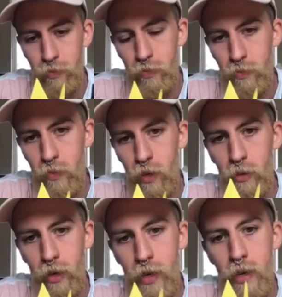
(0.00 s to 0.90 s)
Okay,
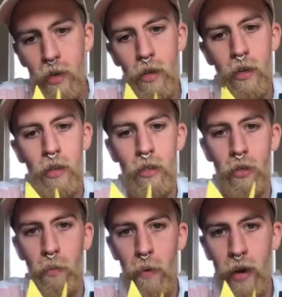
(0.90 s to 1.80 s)
so
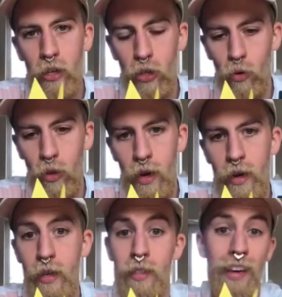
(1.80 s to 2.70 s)
make sure that is
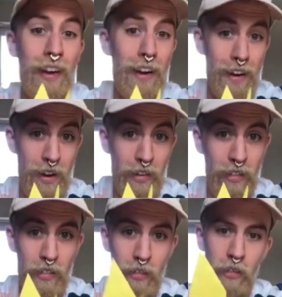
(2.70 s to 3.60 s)
in nice
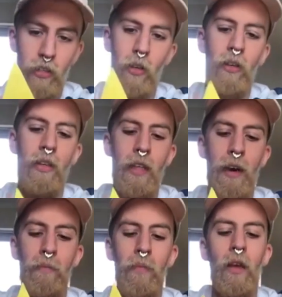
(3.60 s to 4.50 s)
and solid there.
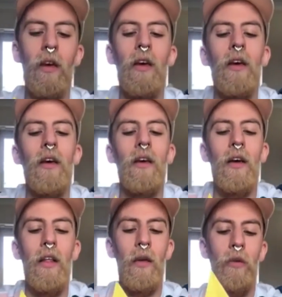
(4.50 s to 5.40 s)
And then
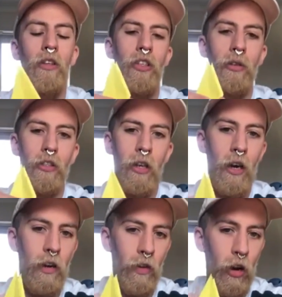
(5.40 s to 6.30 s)
what you do is you kind of
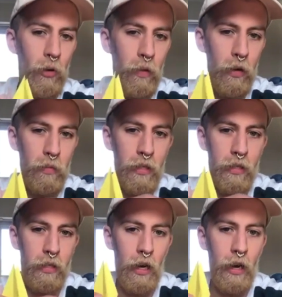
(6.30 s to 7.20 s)
open up this
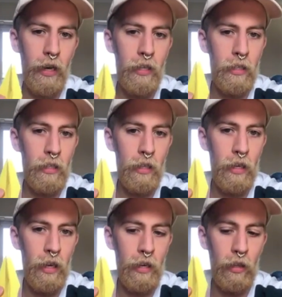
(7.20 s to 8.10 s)
side a
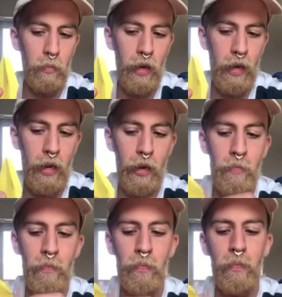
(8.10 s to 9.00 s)
little bit here,
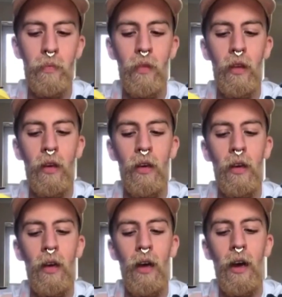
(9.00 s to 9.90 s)

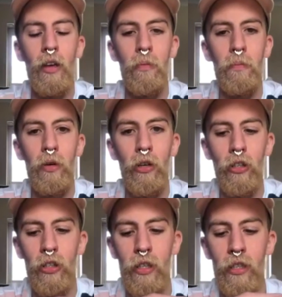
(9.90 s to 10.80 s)
and you push
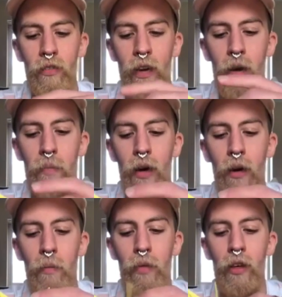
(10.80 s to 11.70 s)
this flap up
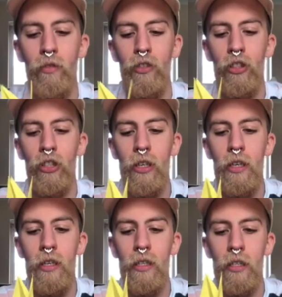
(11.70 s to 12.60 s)
that you've
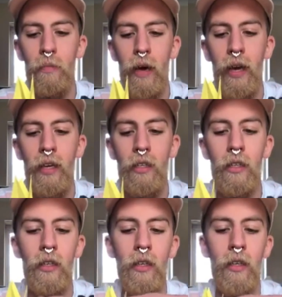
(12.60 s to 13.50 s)
just made
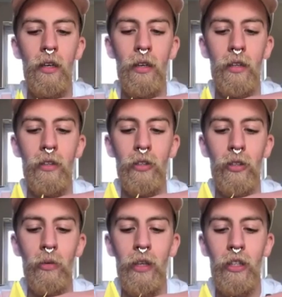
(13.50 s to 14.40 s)
and
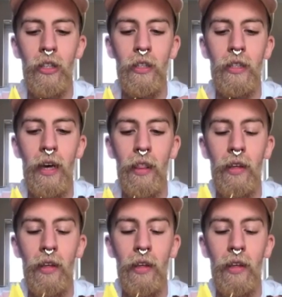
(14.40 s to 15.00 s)
squish it together,